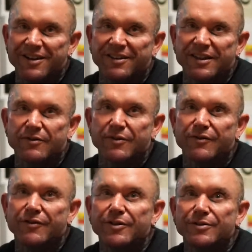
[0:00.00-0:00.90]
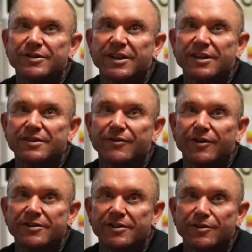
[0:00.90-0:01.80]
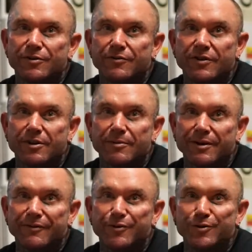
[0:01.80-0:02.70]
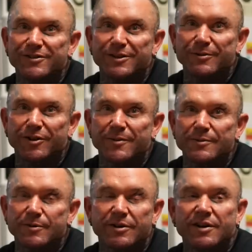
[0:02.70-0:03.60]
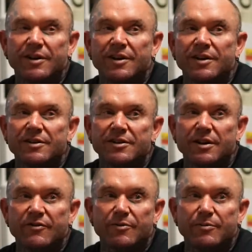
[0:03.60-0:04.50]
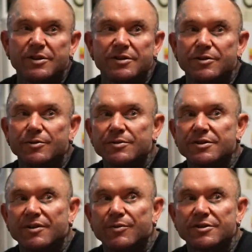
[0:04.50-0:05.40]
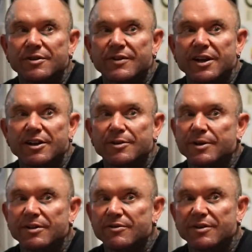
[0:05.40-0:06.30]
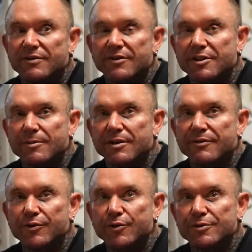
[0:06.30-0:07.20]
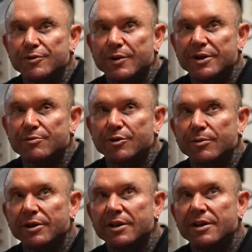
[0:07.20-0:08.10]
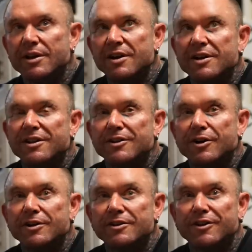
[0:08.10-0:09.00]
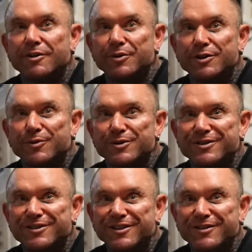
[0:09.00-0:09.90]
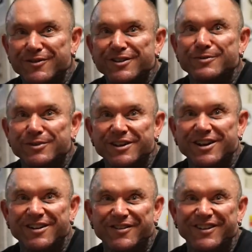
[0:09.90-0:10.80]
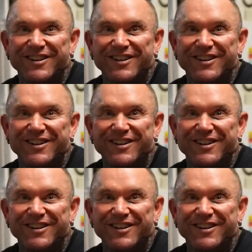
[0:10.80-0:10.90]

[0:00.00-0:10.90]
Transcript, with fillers: never feel satisfied. So you do think about food sometimes, but generally, if I'm busy doing stuff, once I've taken them, I don't really think about food. It's always probably night time when you're watching TVs when you. Yeah,